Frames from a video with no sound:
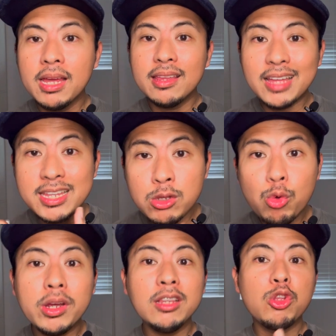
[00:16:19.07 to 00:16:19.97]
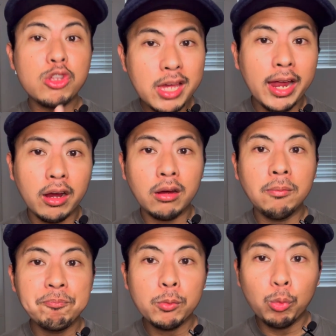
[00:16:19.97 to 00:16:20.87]
that you can share
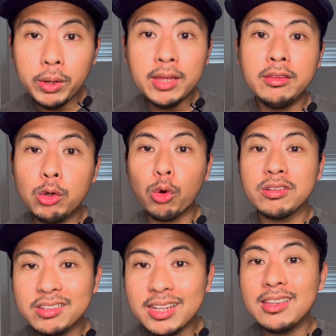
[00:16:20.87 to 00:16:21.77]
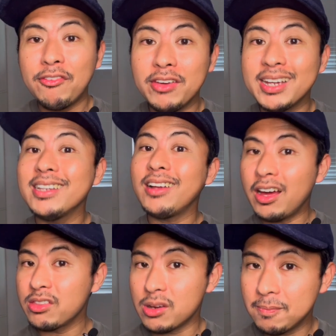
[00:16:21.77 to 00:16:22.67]
with your significant
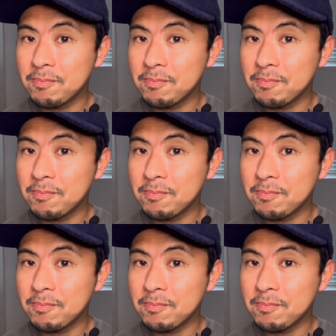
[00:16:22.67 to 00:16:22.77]
other.